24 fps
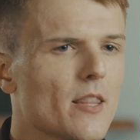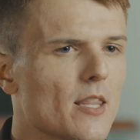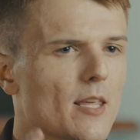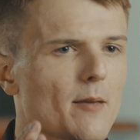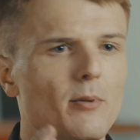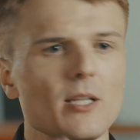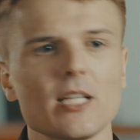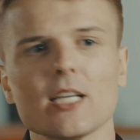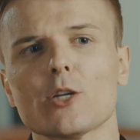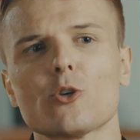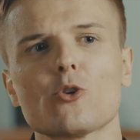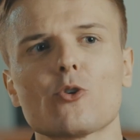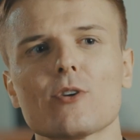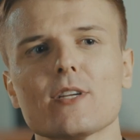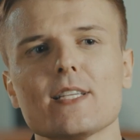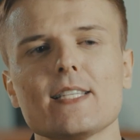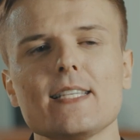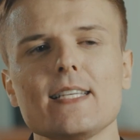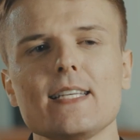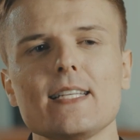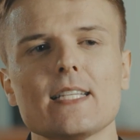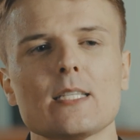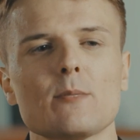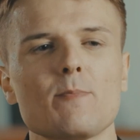The obligatory
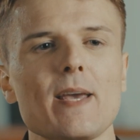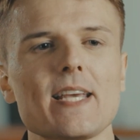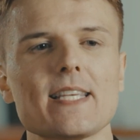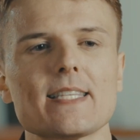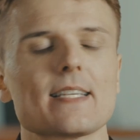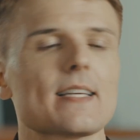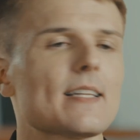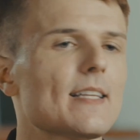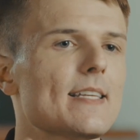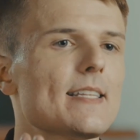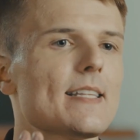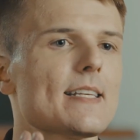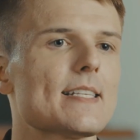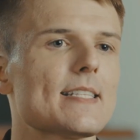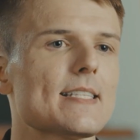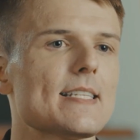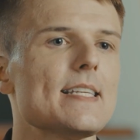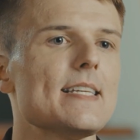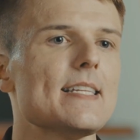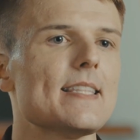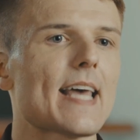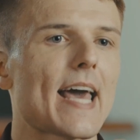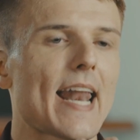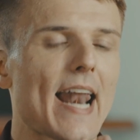scene is basically the
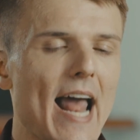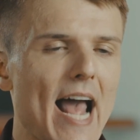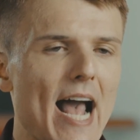scene that